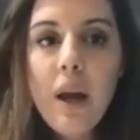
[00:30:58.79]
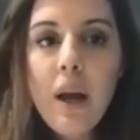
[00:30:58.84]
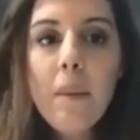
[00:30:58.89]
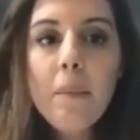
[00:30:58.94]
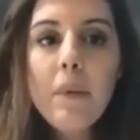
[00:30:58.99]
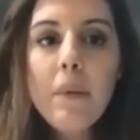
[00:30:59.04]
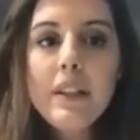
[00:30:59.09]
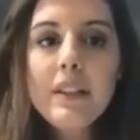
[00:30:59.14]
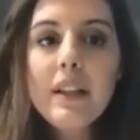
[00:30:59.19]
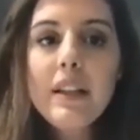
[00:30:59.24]

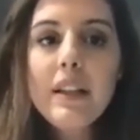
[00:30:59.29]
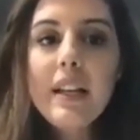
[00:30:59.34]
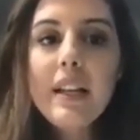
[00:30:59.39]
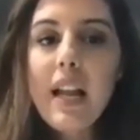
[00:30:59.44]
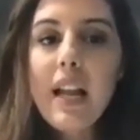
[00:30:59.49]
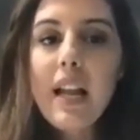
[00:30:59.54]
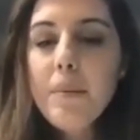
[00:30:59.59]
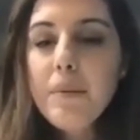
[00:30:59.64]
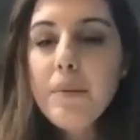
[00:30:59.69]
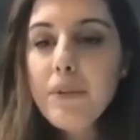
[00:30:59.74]
But in an
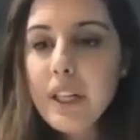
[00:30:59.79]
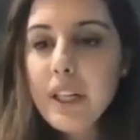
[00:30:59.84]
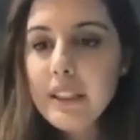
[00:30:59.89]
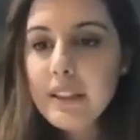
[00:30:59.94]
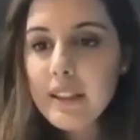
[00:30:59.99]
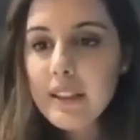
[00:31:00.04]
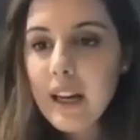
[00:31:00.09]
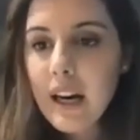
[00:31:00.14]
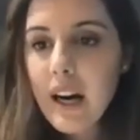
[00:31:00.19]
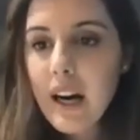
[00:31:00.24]

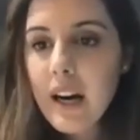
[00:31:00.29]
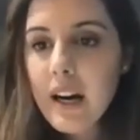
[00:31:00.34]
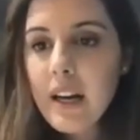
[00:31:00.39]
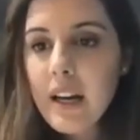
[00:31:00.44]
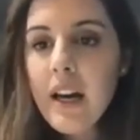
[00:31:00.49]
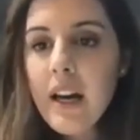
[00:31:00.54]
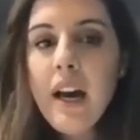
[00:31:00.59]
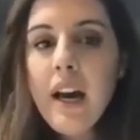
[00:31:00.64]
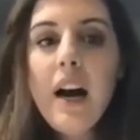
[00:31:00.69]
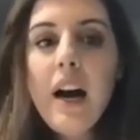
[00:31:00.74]
aberrated eye,
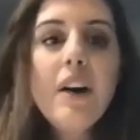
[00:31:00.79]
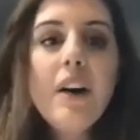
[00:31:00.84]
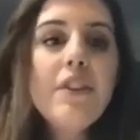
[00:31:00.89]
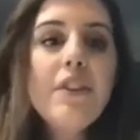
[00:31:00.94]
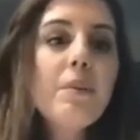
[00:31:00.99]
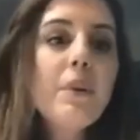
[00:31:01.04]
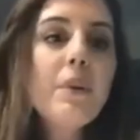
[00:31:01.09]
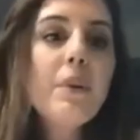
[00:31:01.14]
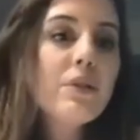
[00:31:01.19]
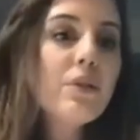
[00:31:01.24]
either because of